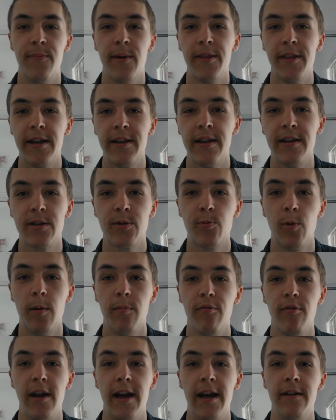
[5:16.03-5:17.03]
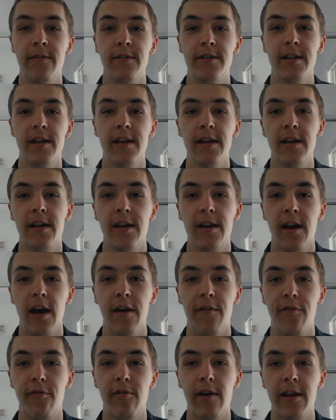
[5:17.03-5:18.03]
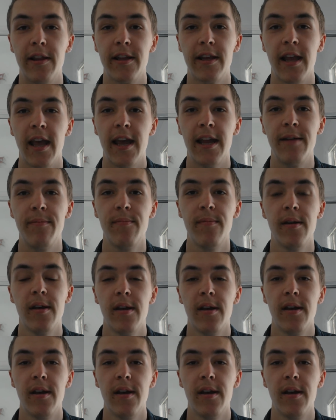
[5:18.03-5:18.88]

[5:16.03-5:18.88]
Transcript: but they did swap round throughout the game.